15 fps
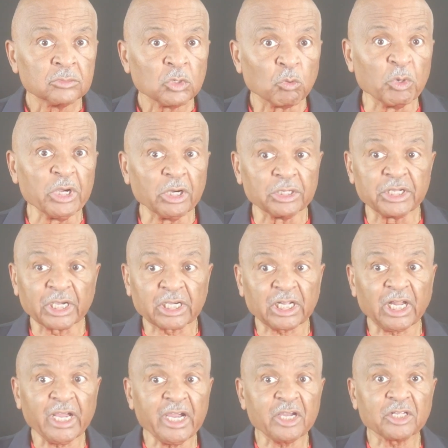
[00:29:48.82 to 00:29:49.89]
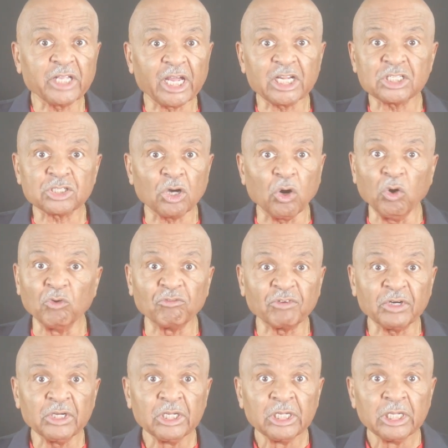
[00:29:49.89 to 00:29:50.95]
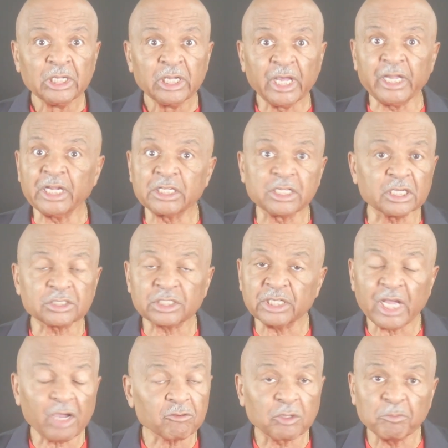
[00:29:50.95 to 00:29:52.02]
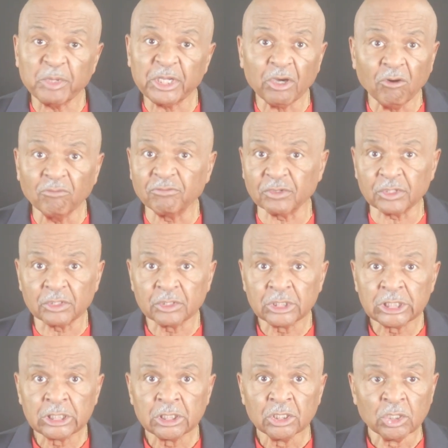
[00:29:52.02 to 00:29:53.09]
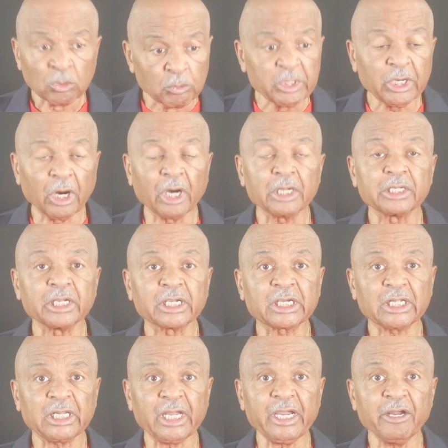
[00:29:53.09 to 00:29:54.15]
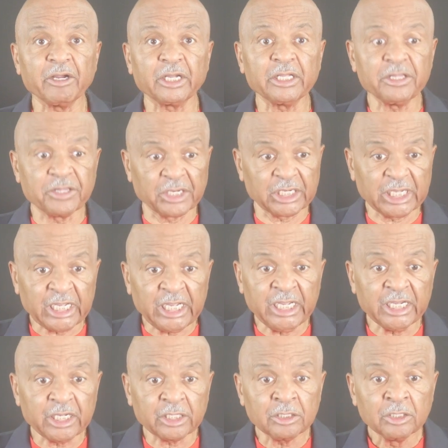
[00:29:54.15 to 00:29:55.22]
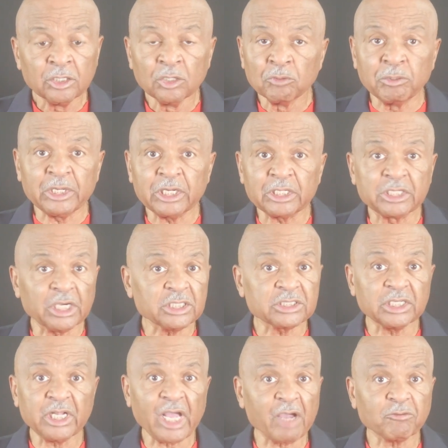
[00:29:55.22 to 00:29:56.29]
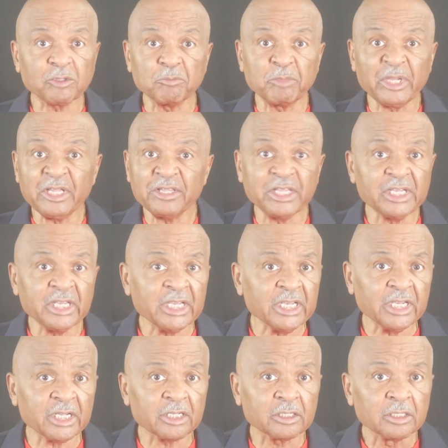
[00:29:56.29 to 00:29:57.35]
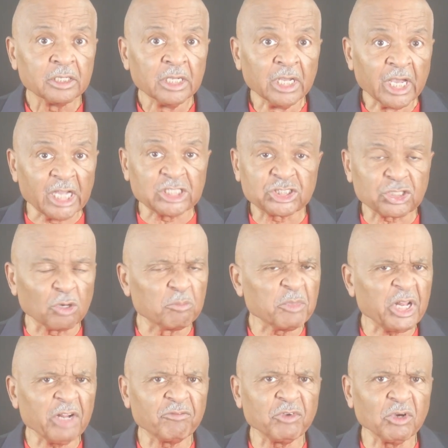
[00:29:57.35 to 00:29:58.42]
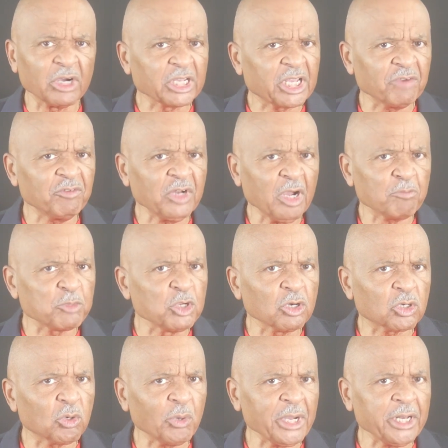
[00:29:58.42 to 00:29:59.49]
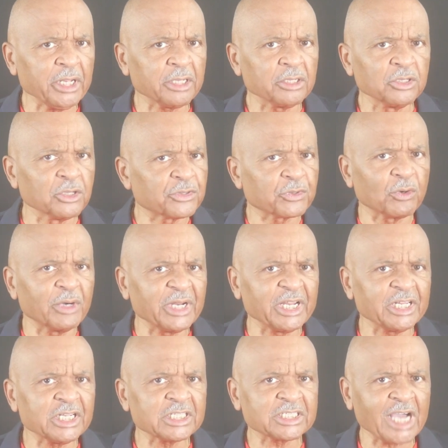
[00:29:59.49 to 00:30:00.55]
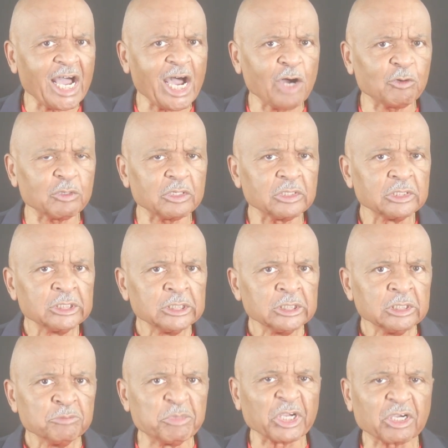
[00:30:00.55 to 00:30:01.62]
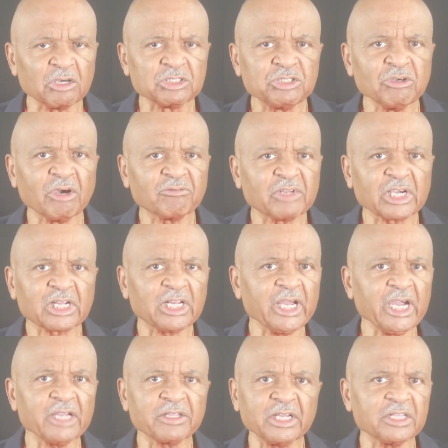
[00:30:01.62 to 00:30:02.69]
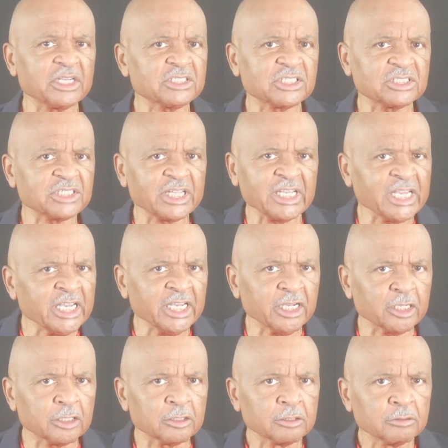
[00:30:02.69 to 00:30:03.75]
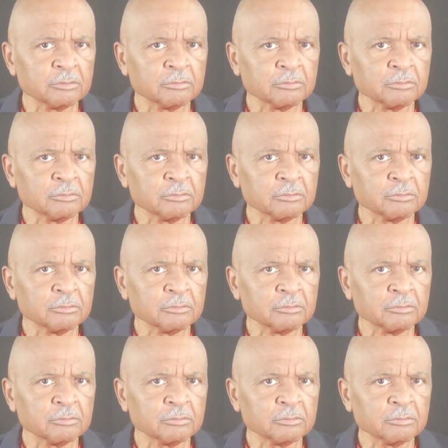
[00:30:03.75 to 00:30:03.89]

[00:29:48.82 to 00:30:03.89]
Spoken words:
We are declaring that it's over and it doesn't have to be over. We are declaring the end when it doesn't have to be the end. And so many of you are giving up, you're quitting, you're throwing in the towel because you have declared that this is the end.